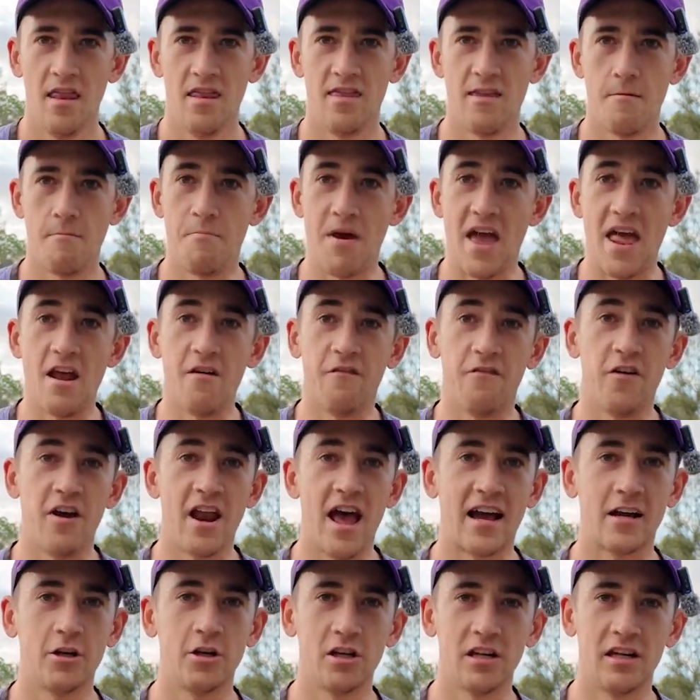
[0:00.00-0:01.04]
the benefit
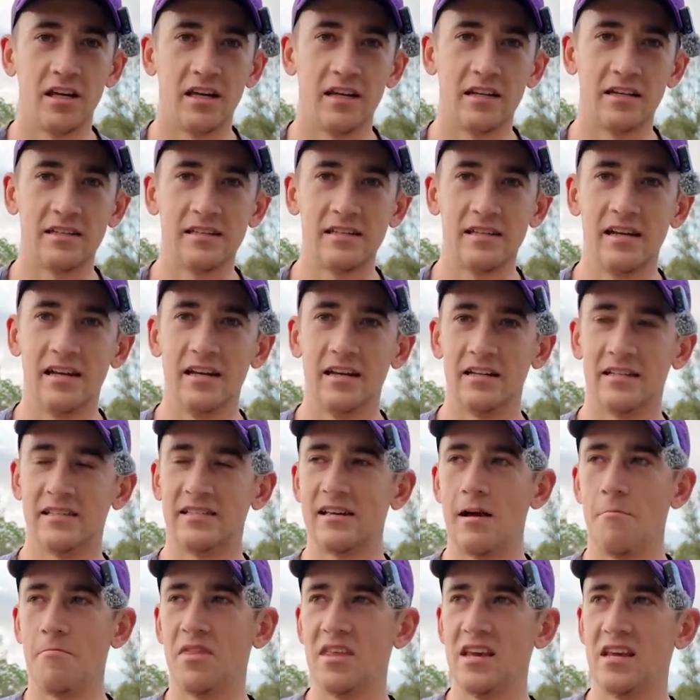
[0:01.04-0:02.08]
actually is.
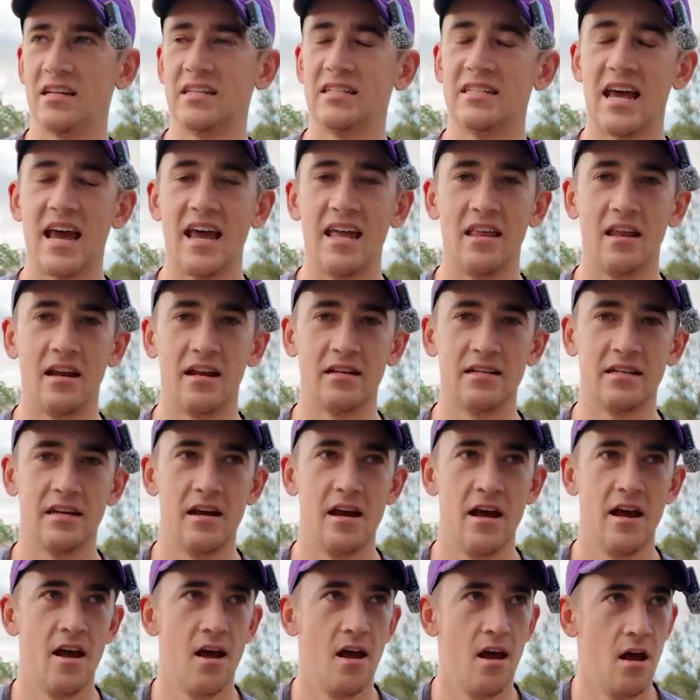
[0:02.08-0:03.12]
Some things say that it's
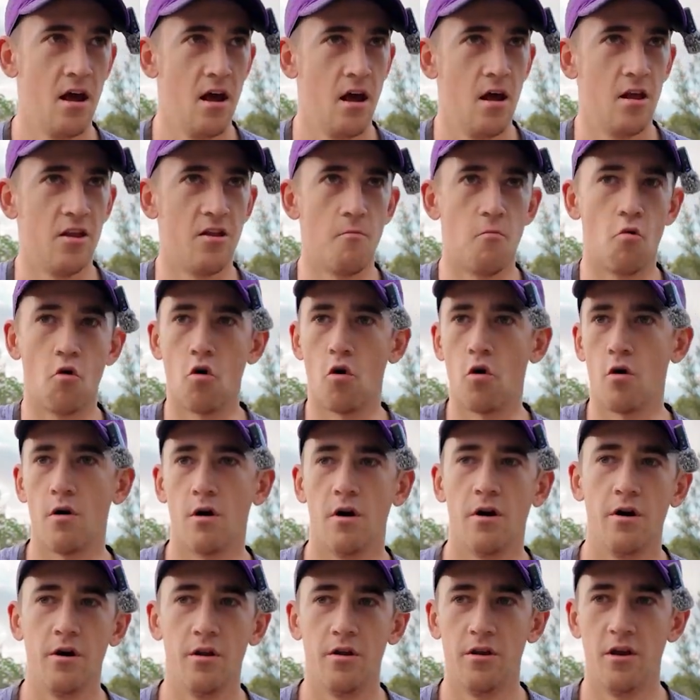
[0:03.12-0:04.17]

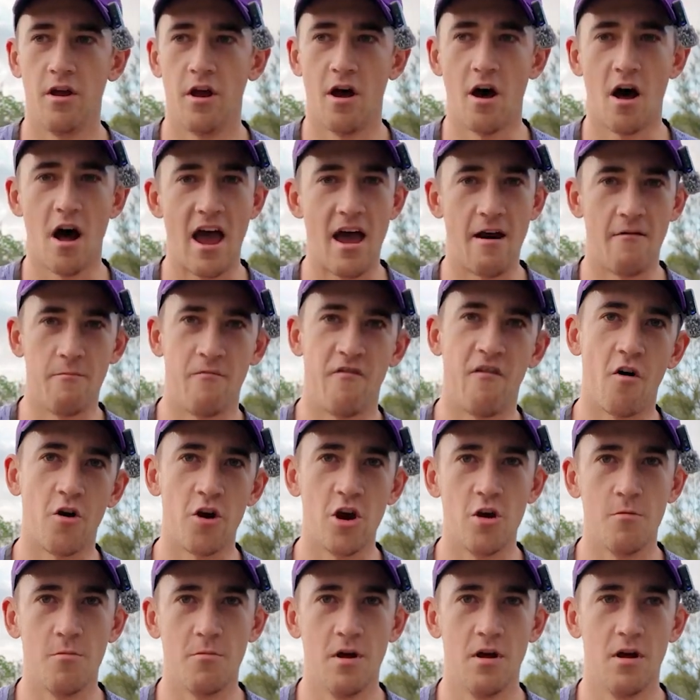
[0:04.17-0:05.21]
the higher
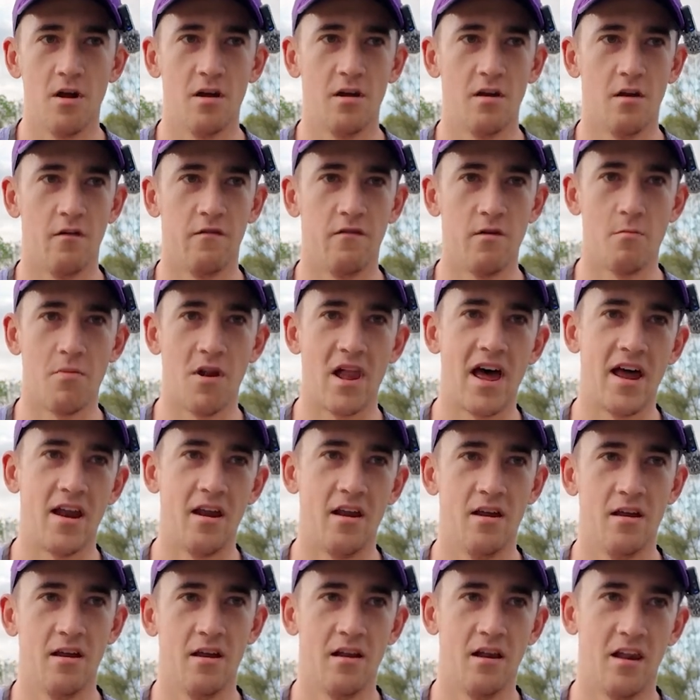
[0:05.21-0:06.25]
volume of your
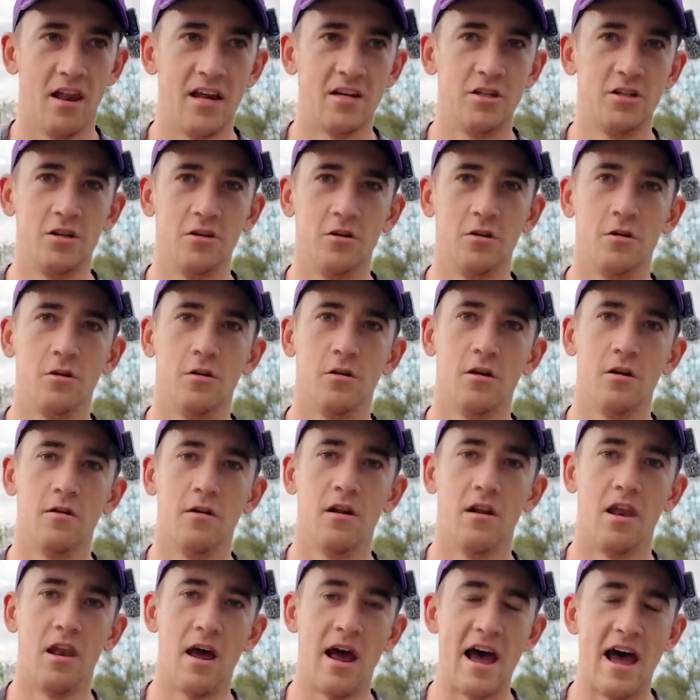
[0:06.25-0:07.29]
blood lets you
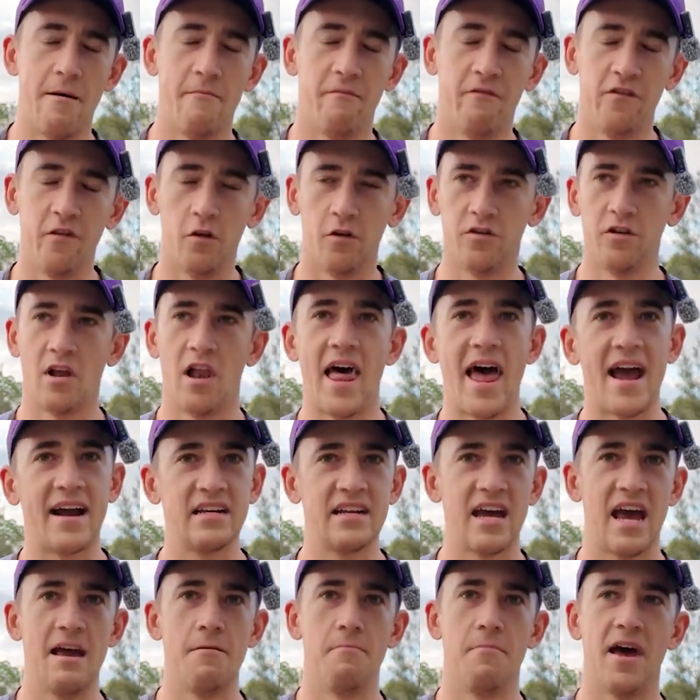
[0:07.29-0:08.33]
filter
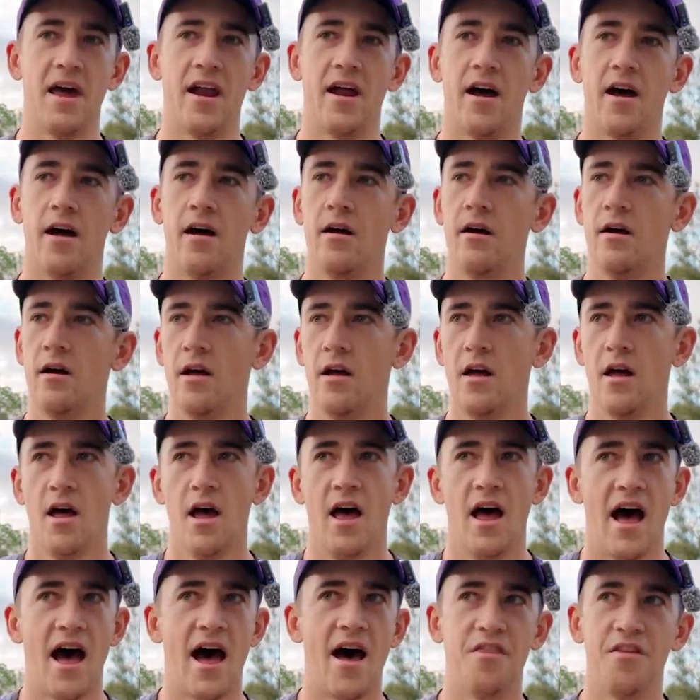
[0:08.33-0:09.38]
lactate better.
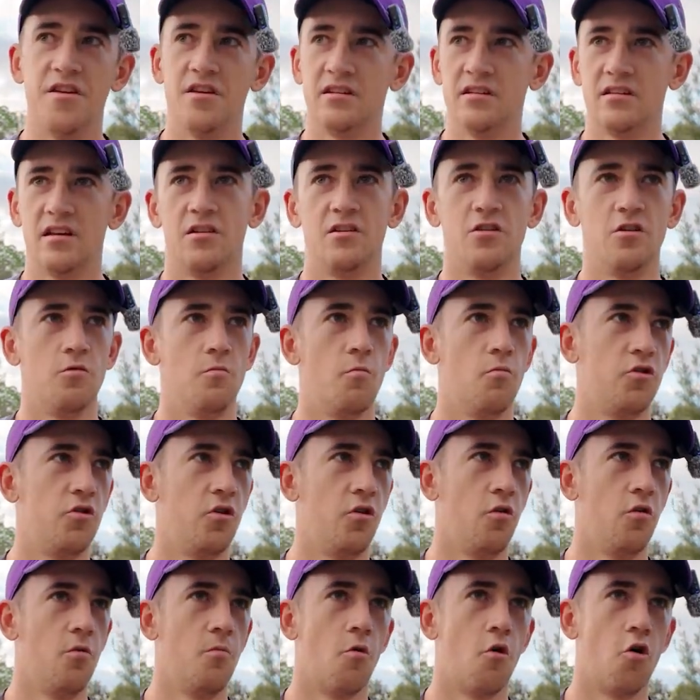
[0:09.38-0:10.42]
Others are
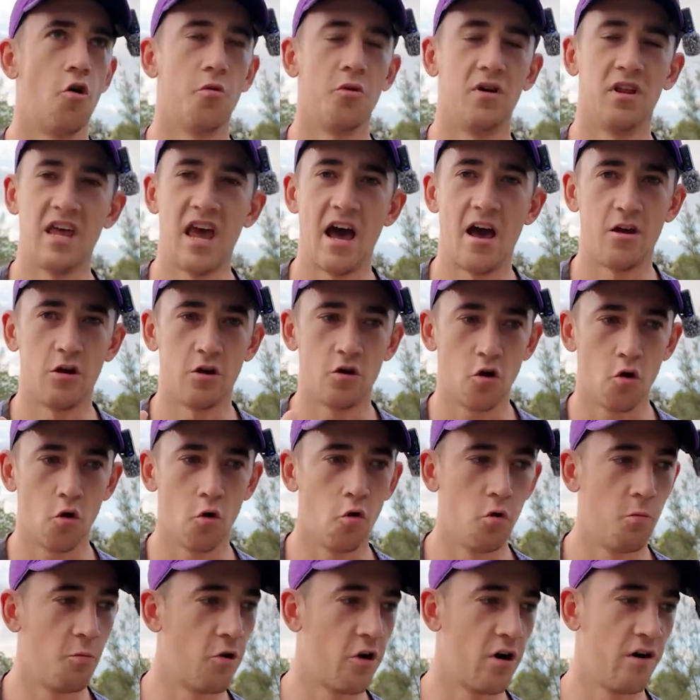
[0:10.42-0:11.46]
to do more with how you
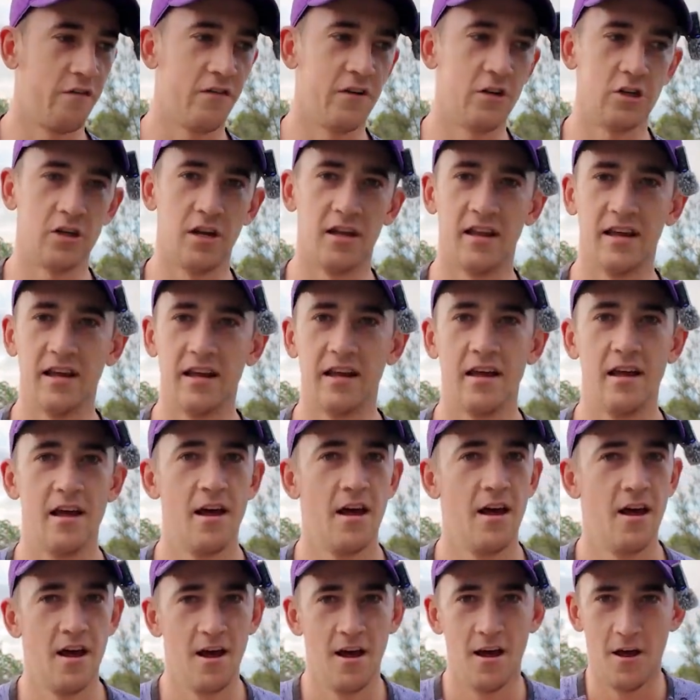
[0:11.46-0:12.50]
cool more efficiently.
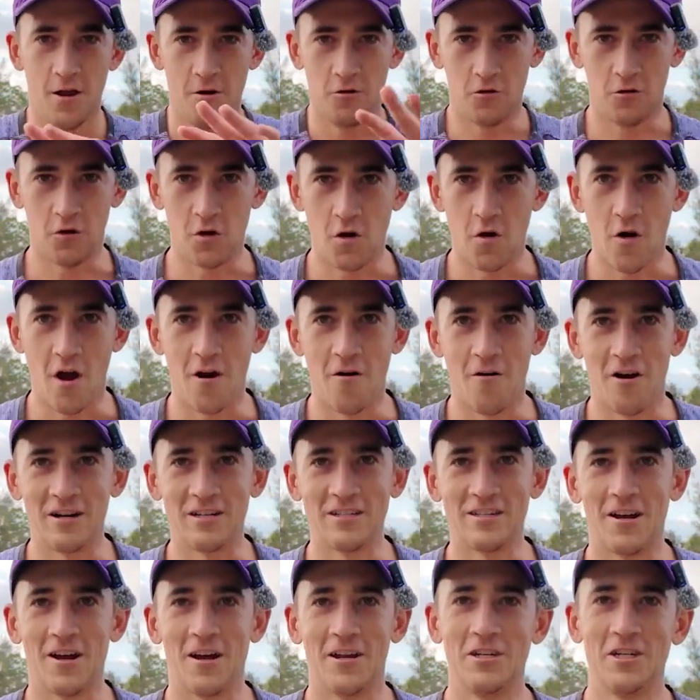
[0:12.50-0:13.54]
Do your own
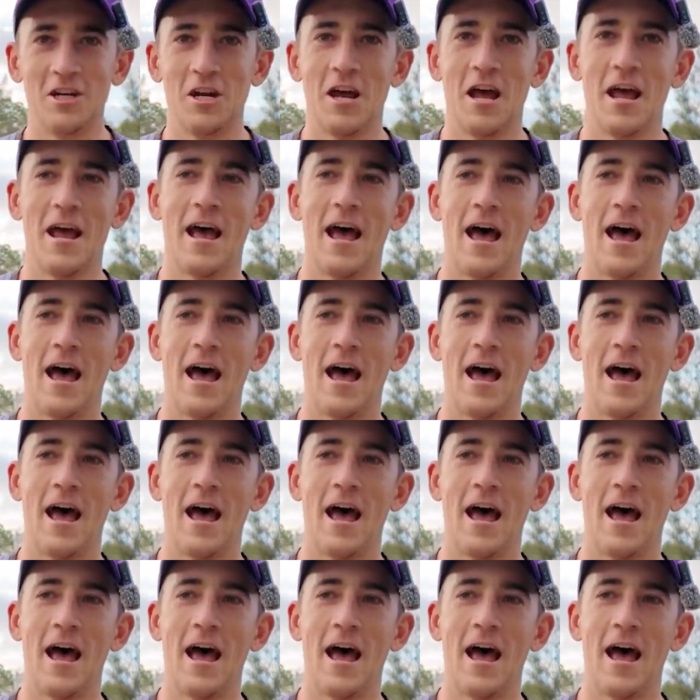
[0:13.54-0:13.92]
research.